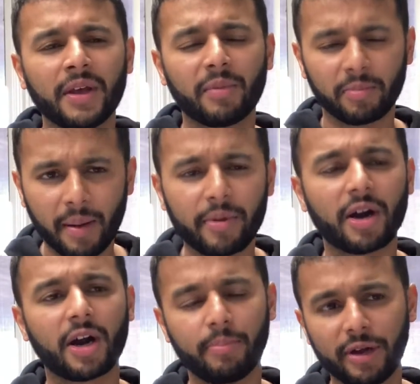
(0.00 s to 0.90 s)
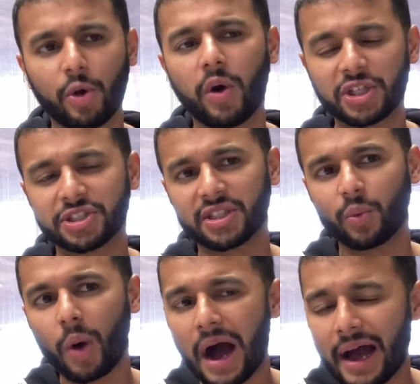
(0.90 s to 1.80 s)
But remember our big question,
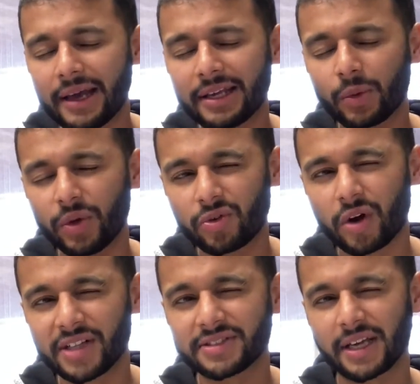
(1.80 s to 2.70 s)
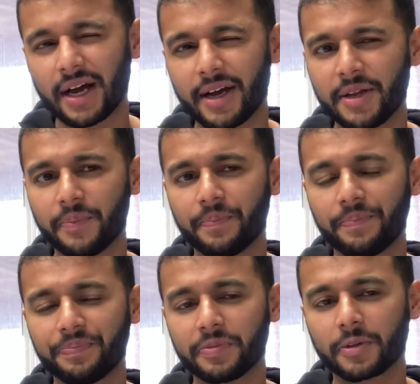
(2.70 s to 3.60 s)
why can we trust God?
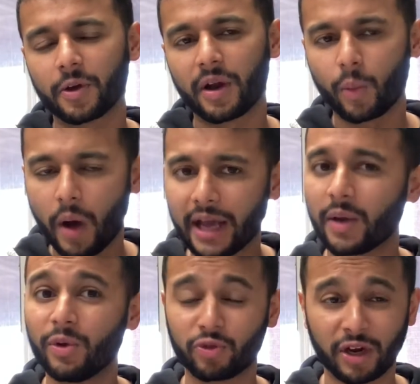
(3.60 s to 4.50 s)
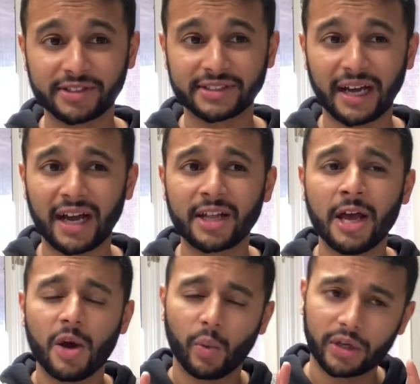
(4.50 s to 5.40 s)
Right? Why can we trust God?
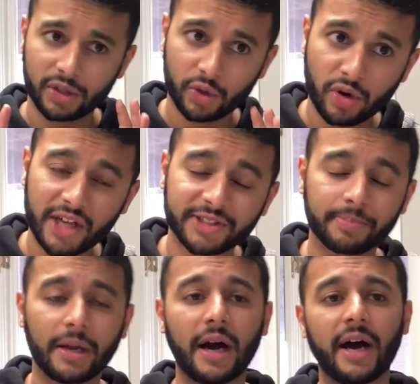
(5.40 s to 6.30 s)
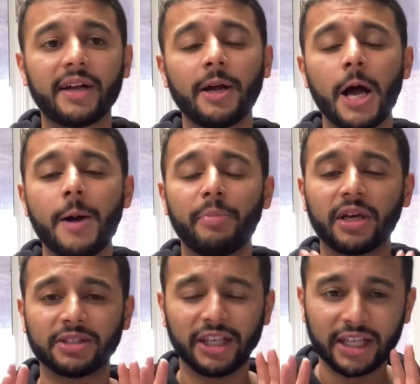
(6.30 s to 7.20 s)
We can trust God
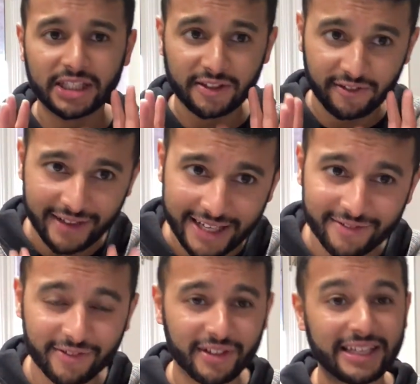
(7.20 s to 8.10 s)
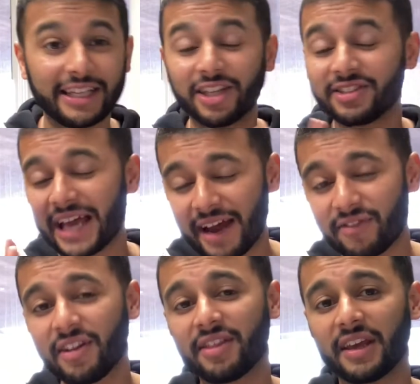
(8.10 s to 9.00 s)
because He is faithful and He does
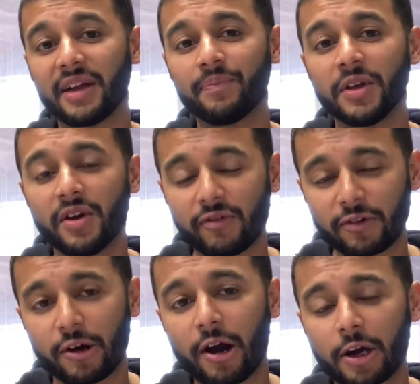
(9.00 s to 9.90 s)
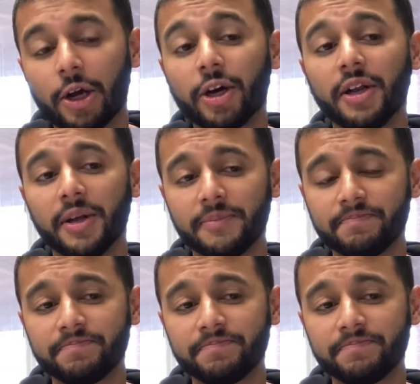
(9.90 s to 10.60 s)
everything for our good.